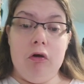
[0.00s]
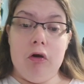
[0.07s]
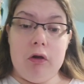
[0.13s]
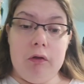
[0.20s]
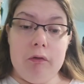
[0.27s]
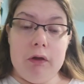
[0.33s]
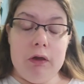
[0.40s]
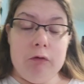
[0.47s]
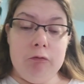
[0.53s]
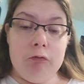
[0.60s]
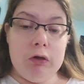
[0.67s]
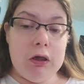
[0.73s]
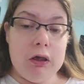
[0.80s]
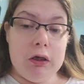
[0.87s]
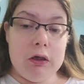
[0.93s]
Hercules
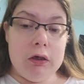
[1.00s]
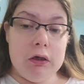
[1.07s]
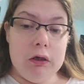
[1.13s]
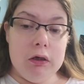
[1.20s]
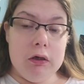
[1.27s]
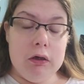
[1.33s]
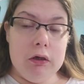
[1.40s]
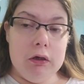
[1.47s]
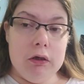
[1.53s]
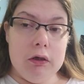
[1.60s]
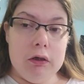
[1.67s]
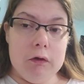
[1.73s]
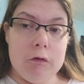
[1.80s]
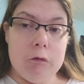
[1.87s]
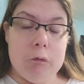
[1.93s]
related.
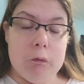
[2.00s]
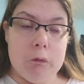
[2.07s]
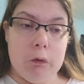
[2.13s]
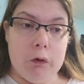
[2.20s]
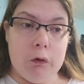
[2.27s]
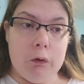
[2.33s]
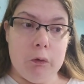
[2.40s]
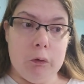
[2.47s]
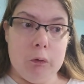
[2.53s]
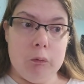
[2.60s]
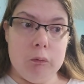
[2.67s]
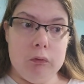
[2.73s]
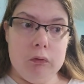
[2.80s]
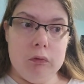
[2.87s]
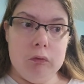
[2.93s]
So,